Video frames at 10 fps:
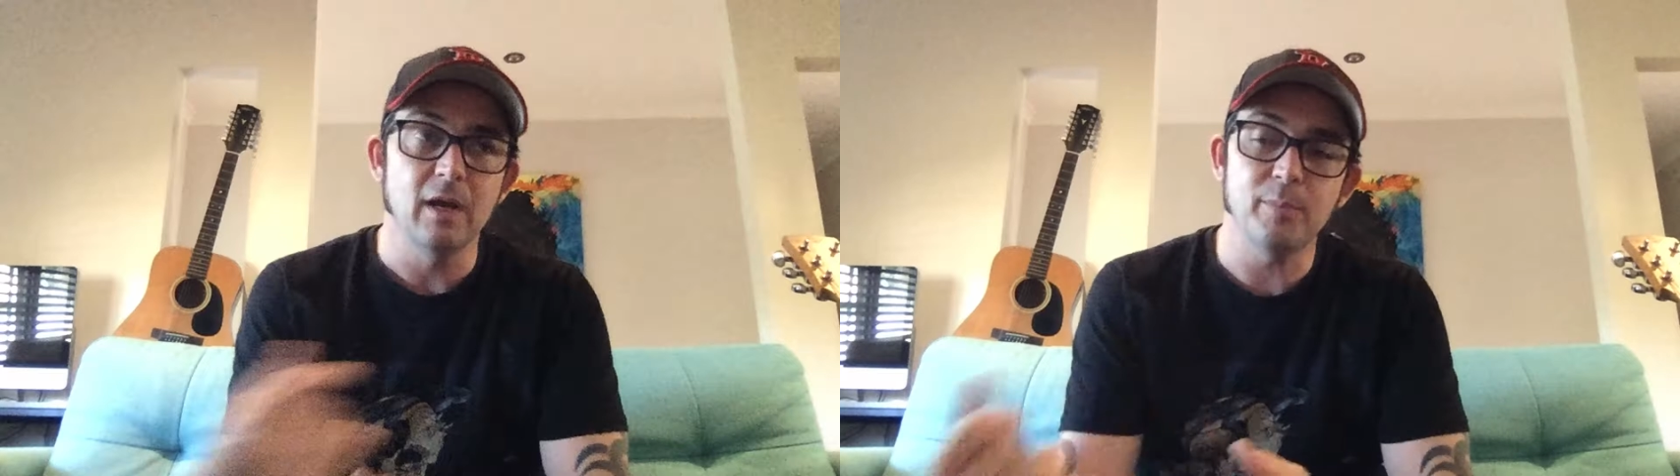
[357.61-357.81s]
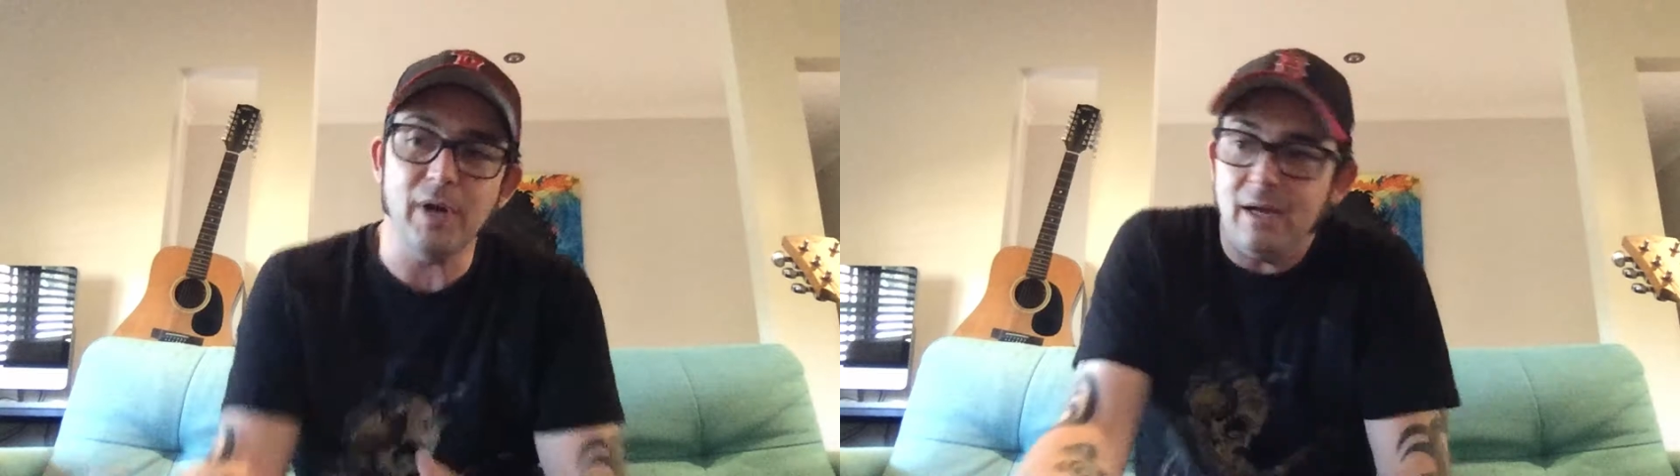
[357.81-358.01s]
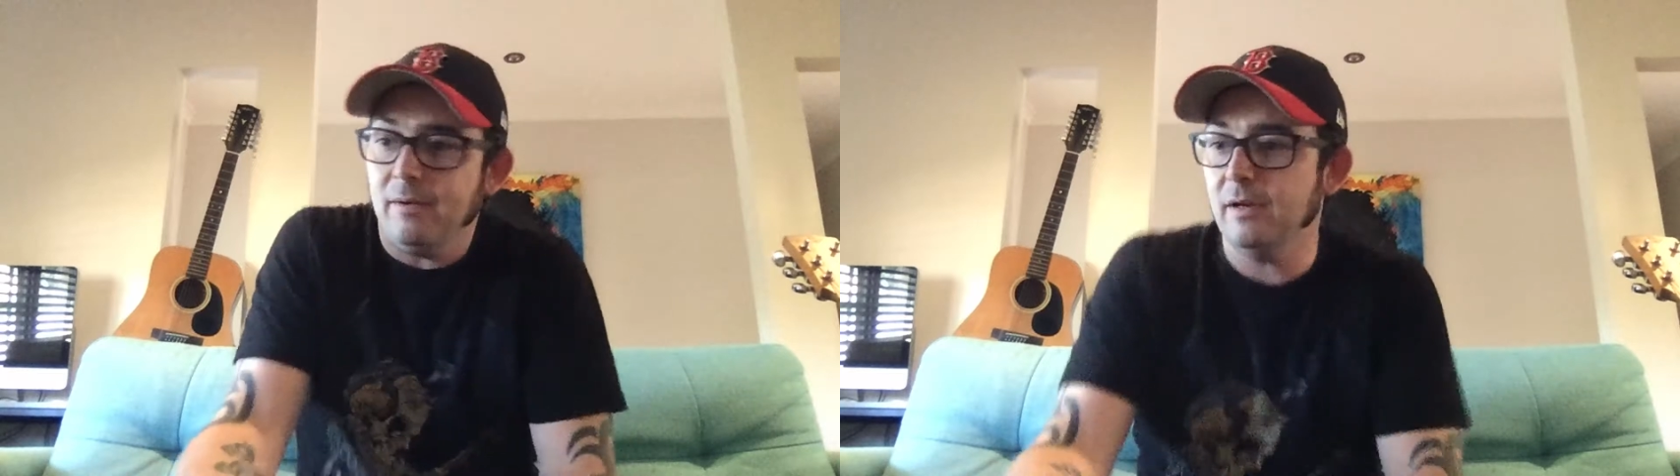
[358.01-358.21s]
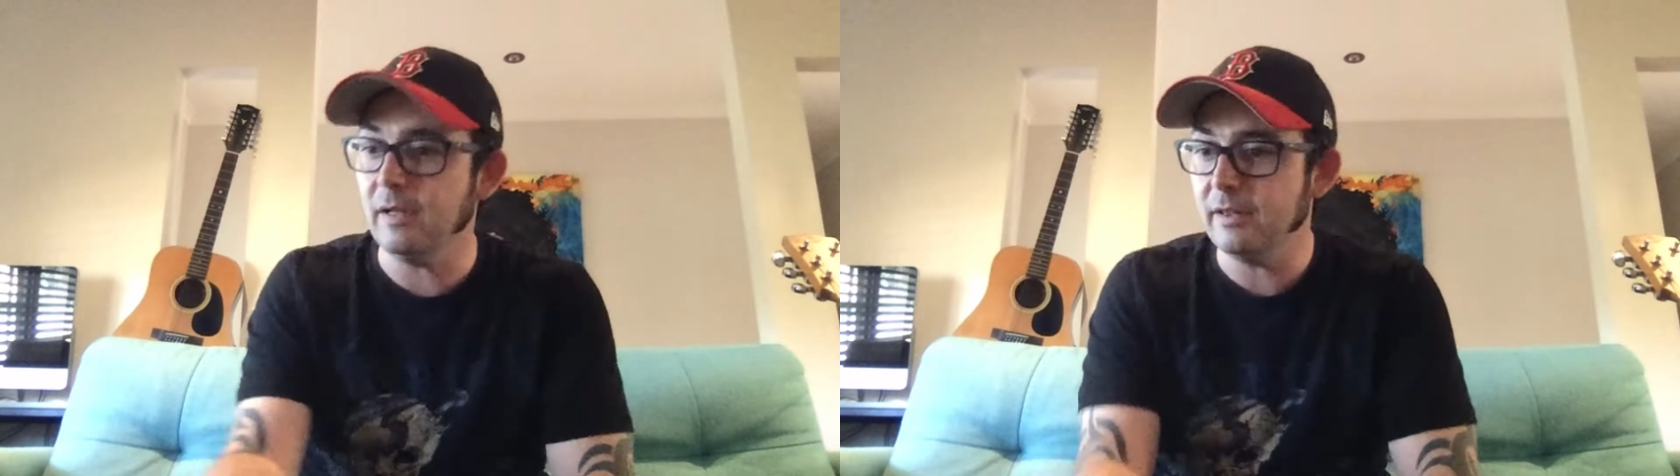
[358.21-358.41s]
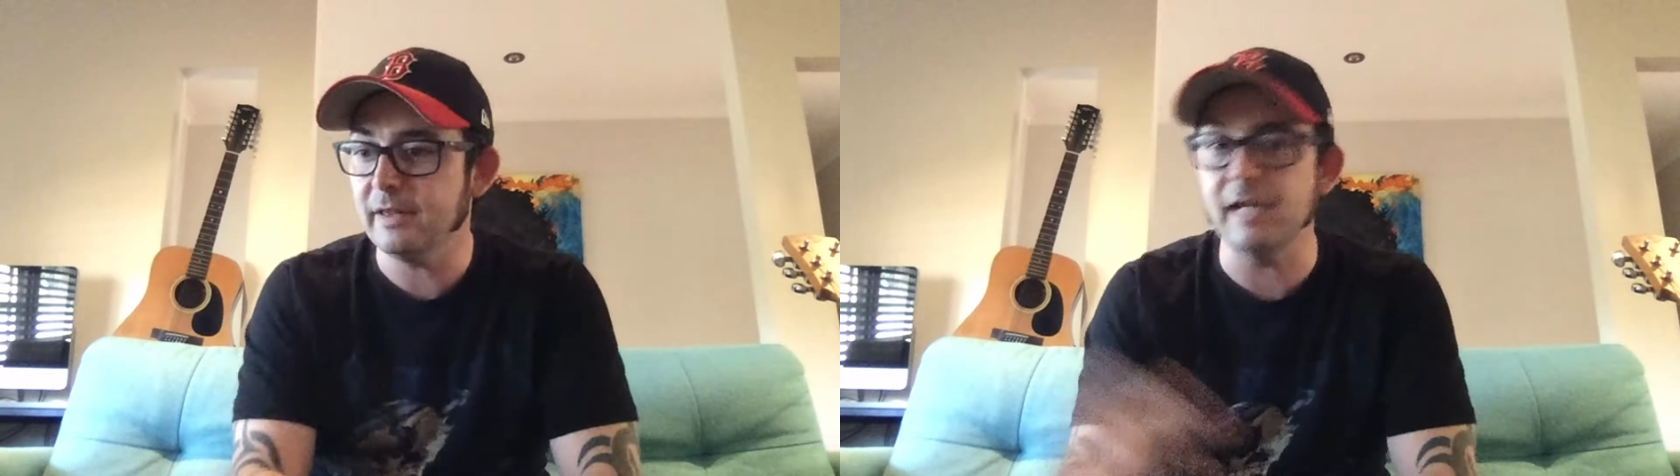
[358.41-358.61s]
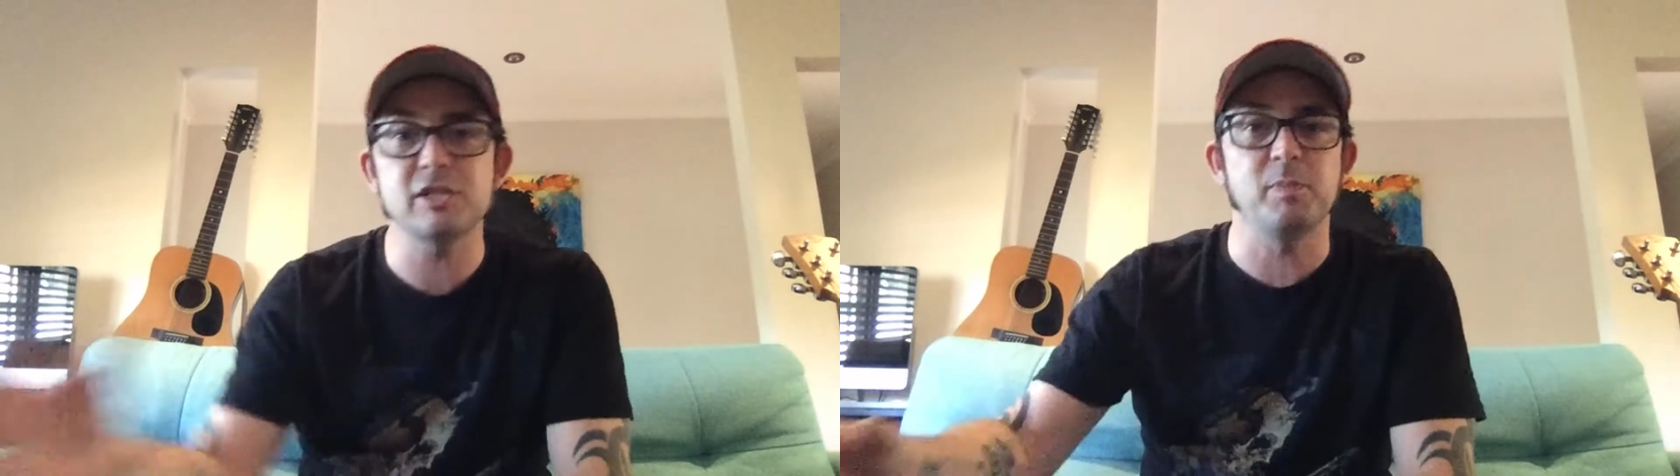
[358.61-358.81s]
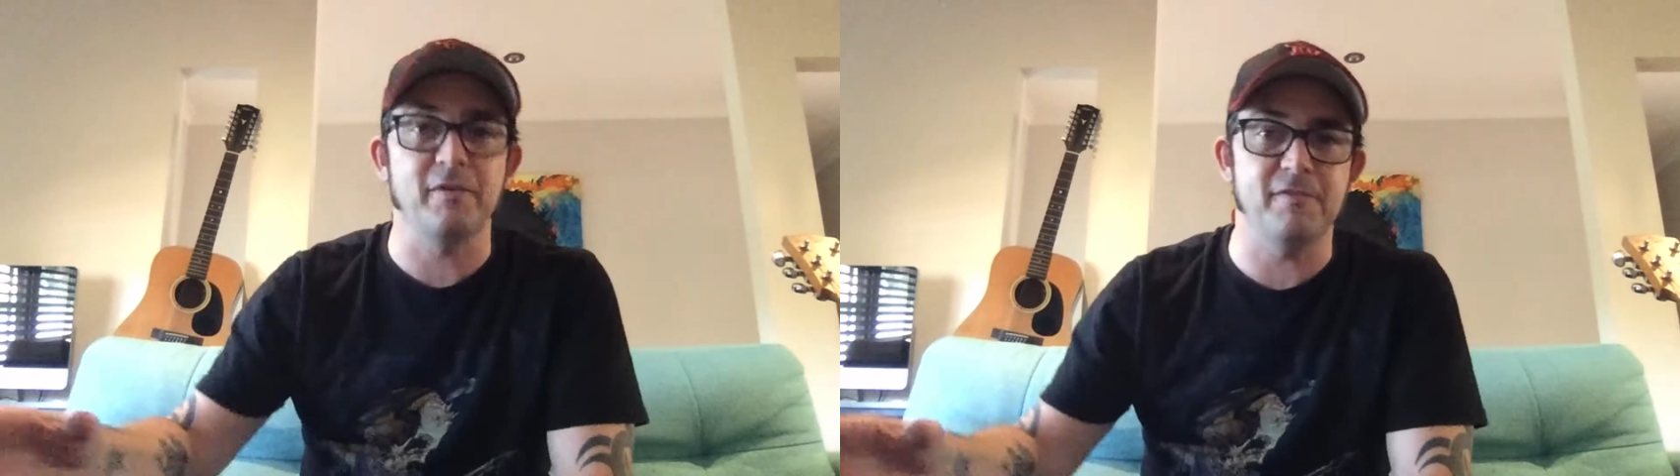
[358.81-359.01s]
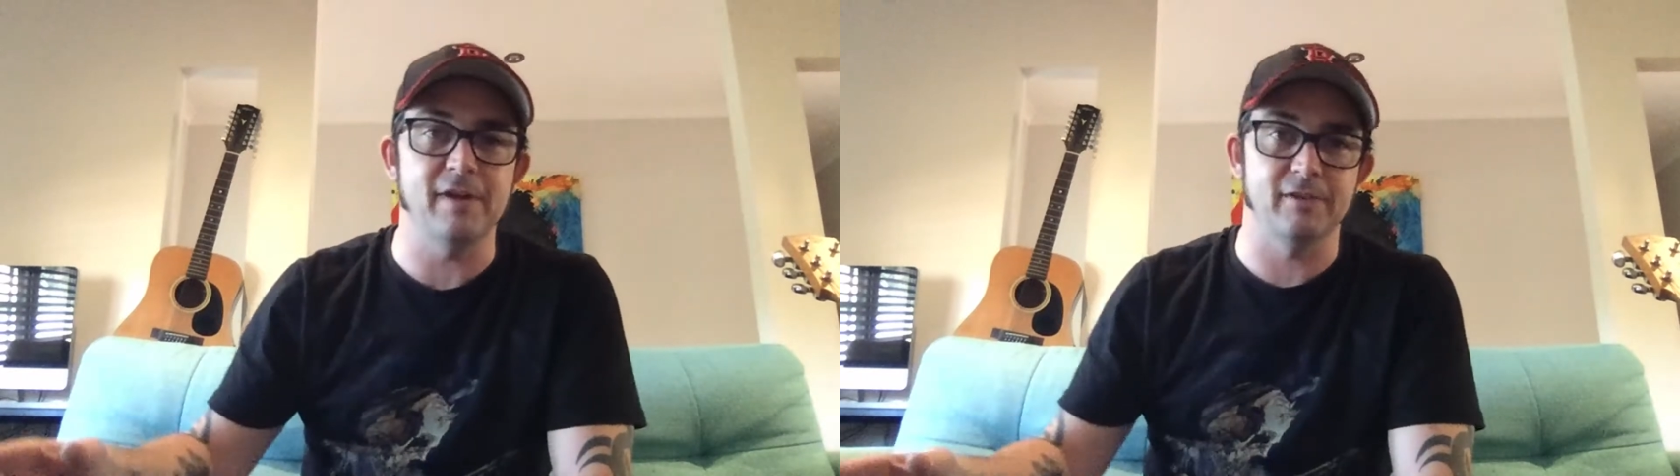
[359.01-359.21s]
but they're just my
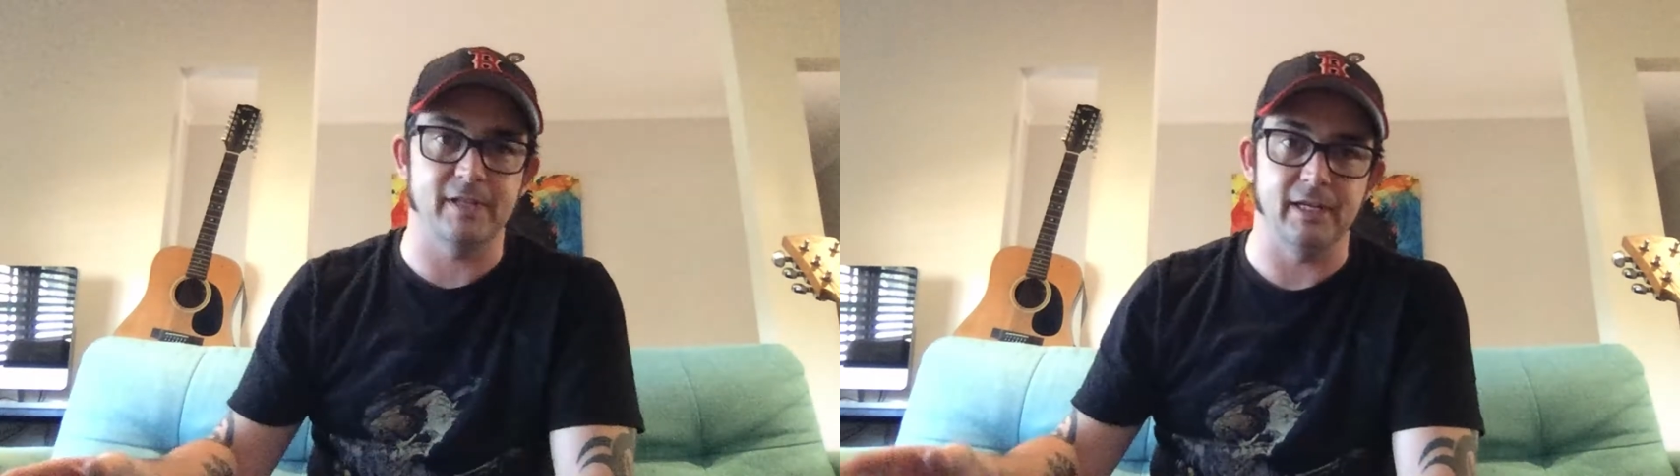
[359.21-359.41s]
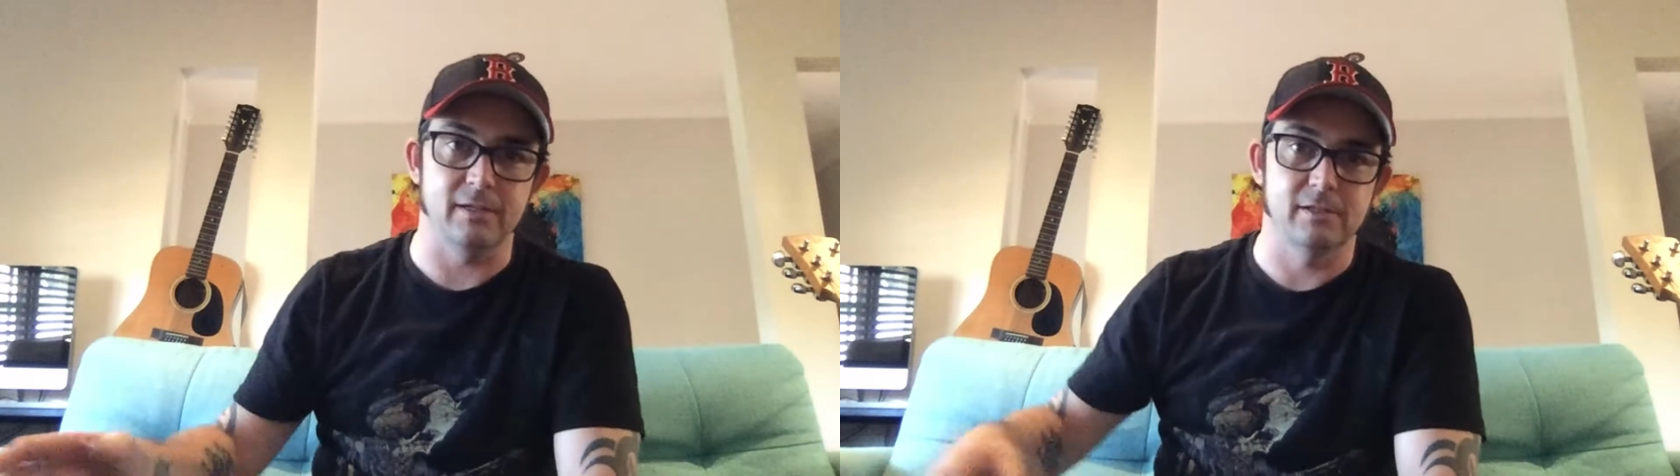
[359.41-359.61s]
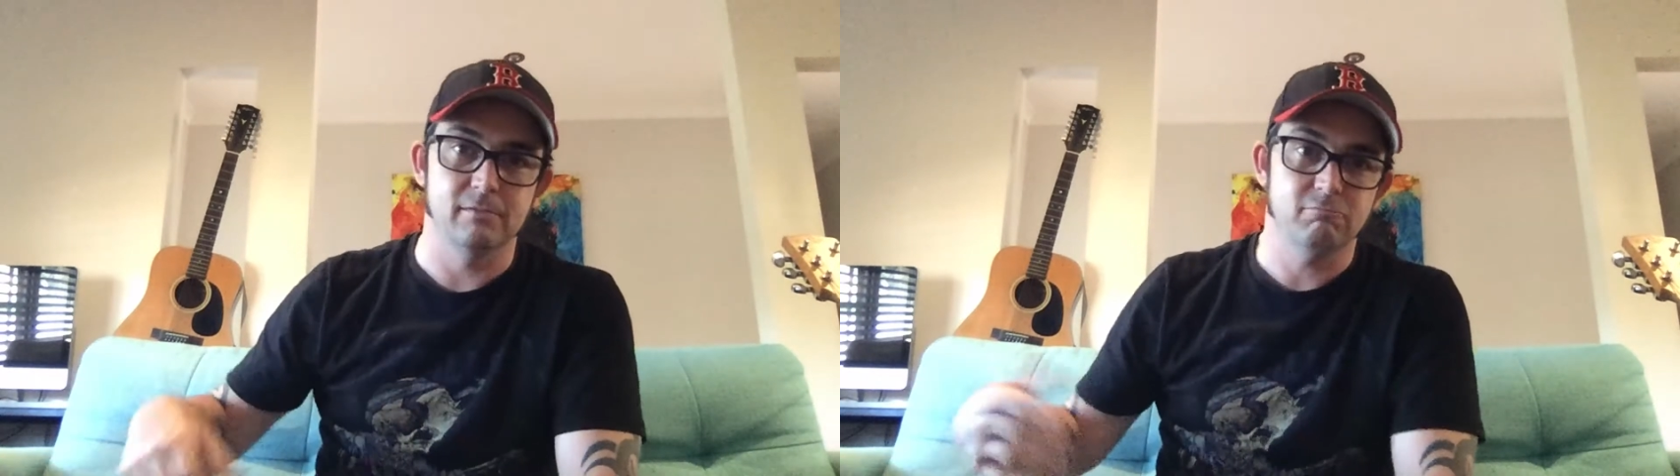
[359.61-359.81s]
favorite things.